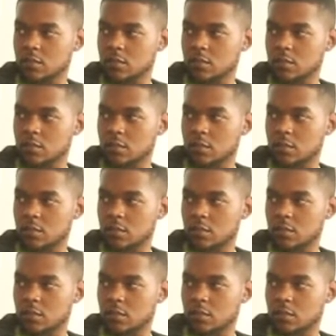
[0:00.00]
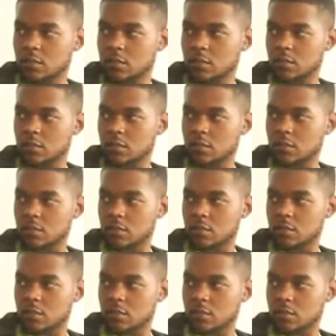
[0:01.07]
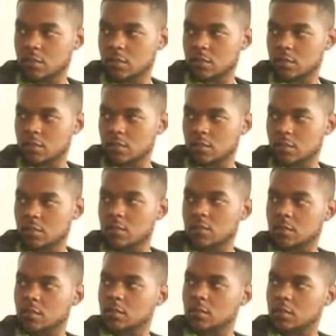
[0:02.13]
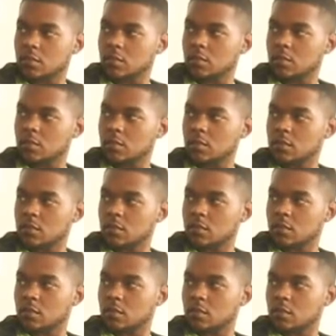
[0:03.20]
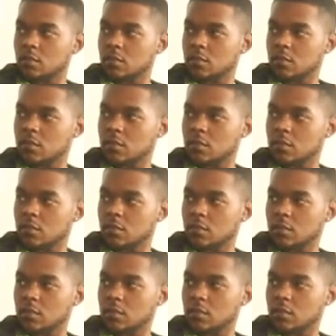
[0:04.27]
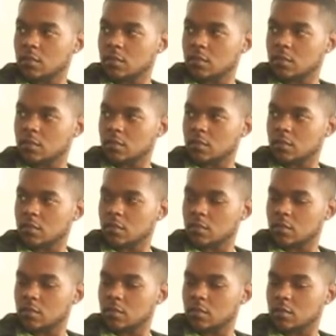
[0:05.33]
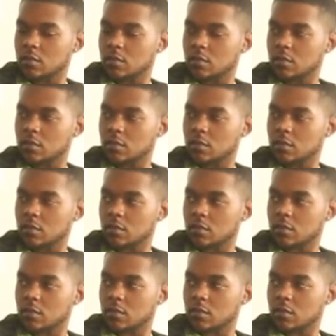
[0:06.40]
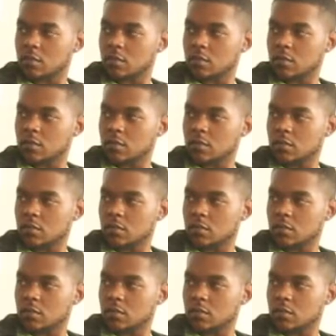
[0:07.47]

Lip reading: (silent)